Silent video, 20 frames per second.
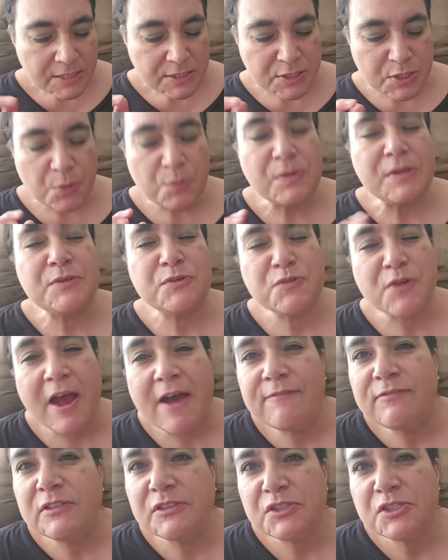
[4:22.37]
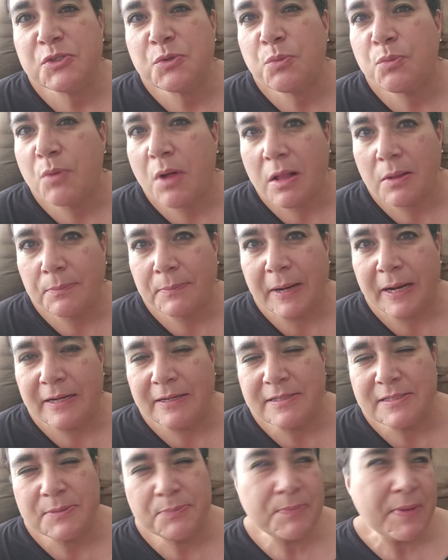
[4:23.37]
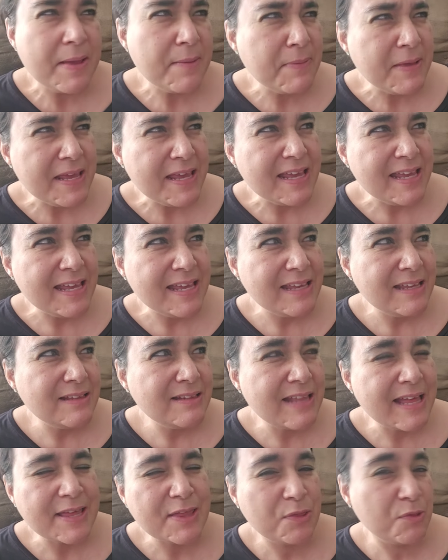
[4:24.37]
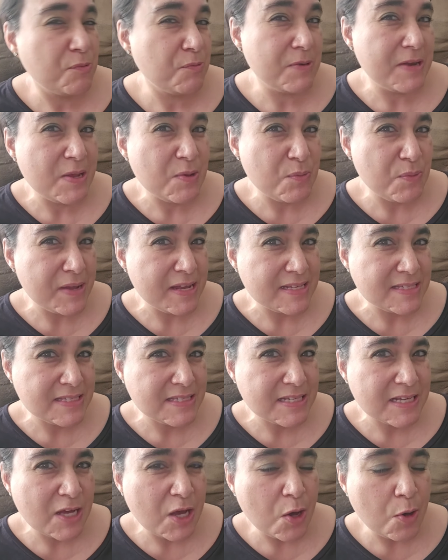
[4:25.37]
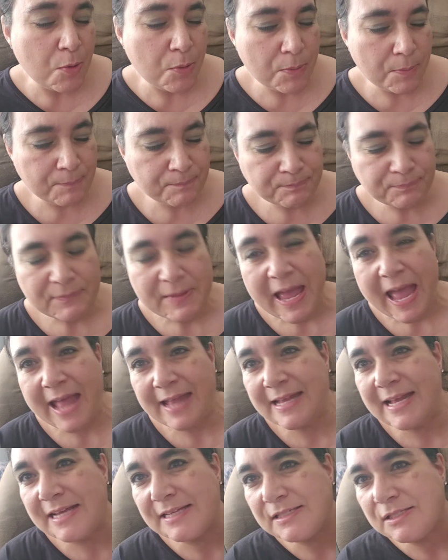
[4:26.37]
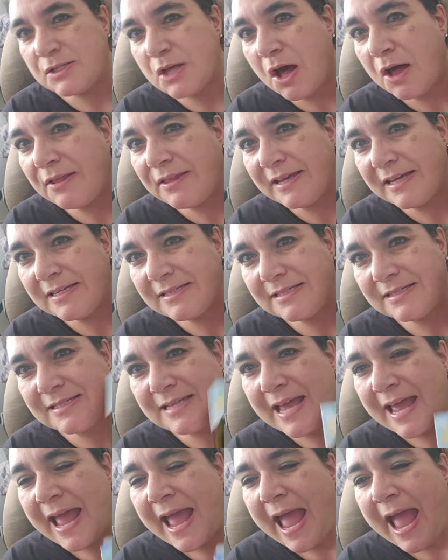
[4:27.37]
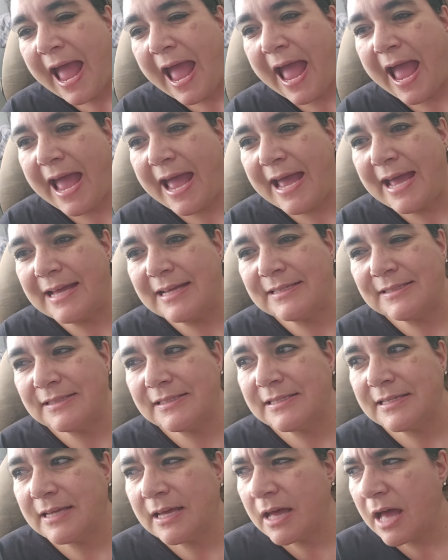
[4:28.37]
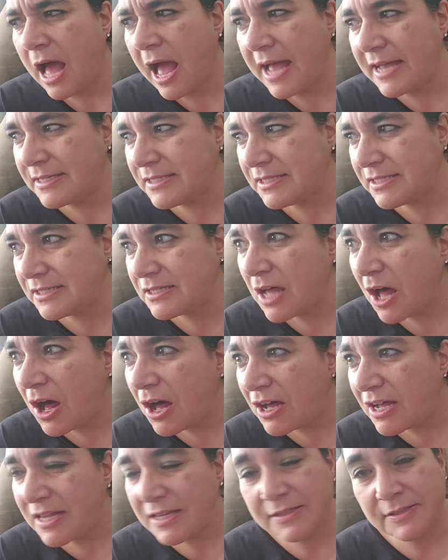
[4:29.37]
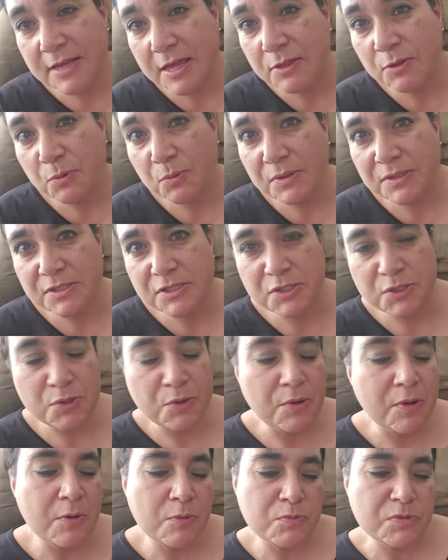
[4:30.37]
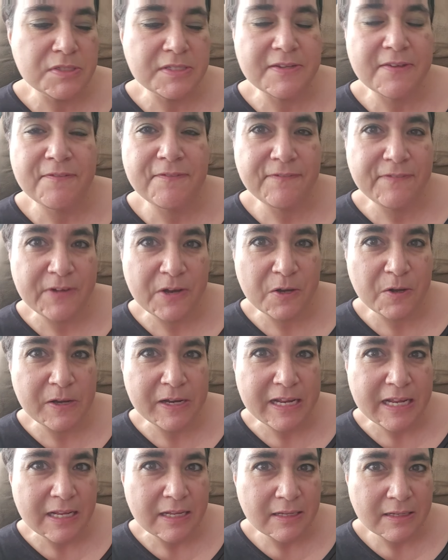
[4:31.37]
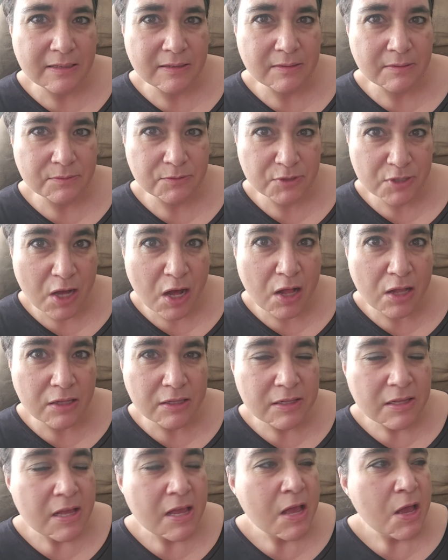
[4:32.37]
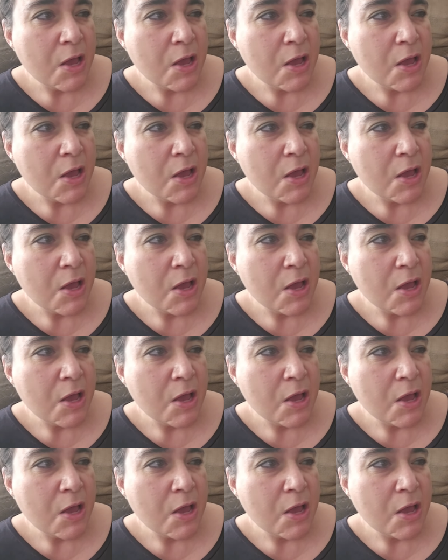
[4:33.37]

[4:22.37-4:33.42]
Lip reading: So we traveled to Walmart maybe like 3 weeks ago, and I saw this, and I saw another one too. It was a fairy doll